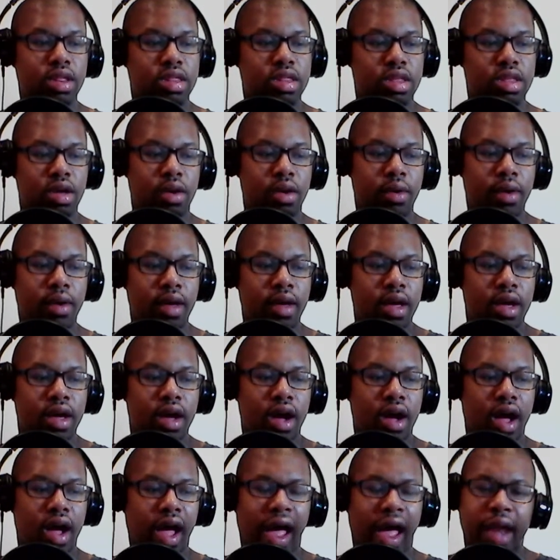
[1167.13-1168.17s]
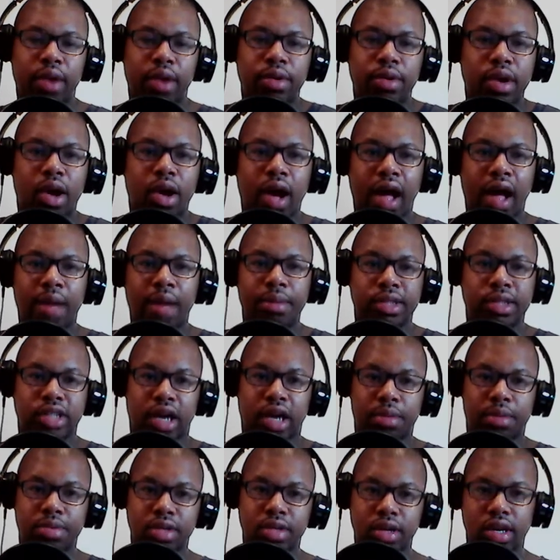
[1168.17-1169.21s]
So I don't know how much
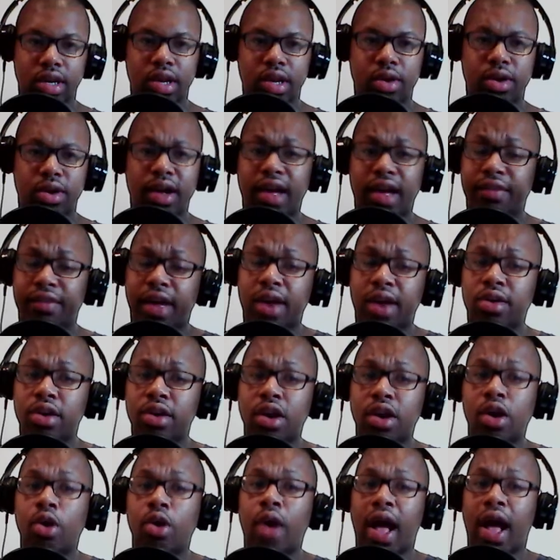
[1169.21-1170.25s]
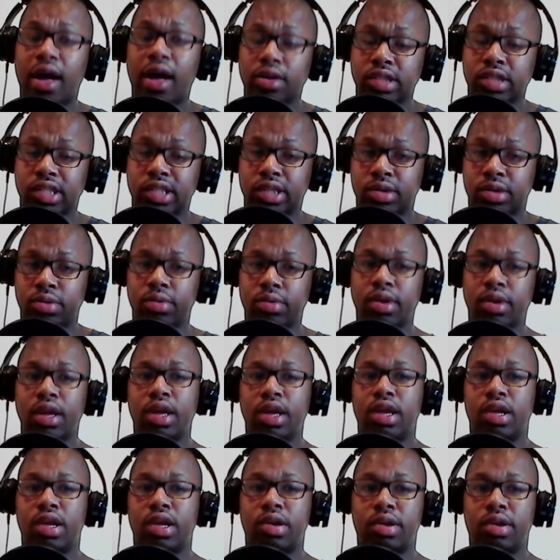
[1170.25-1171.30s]
opportunity he'll have. I don't know how soon
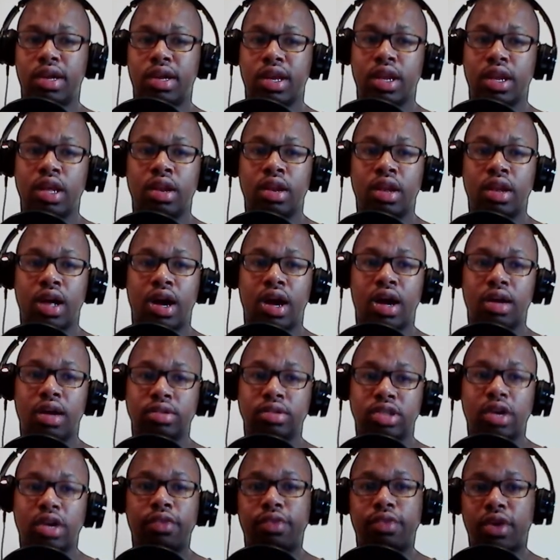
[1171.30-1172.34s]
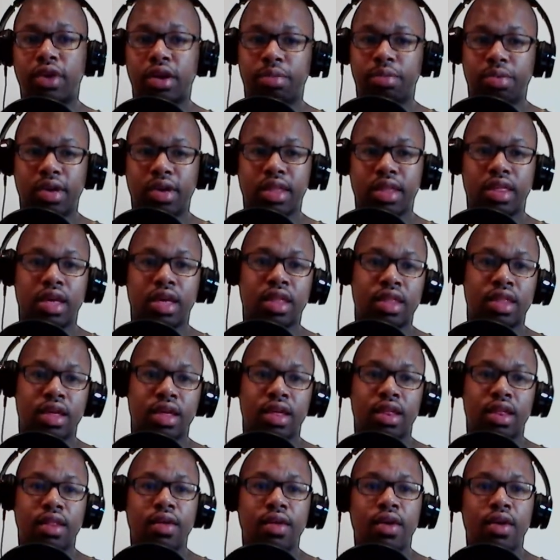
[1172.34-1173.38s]
he'll get in. So far in
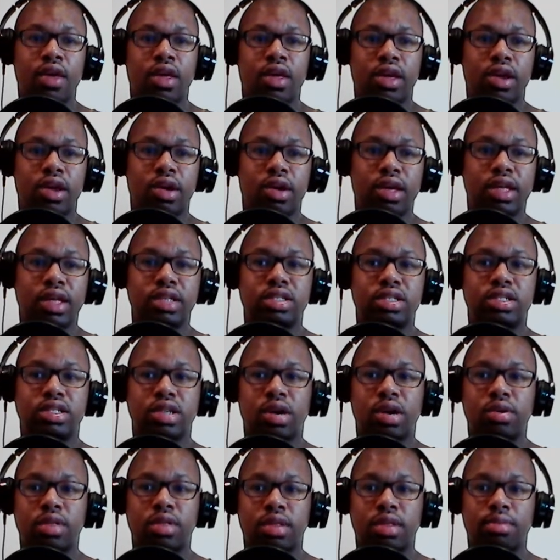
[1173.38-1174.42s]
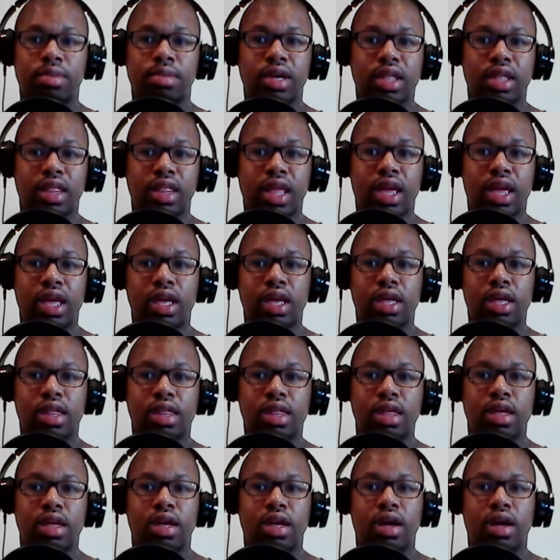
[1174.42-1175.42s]
preseason, he's shown some good things.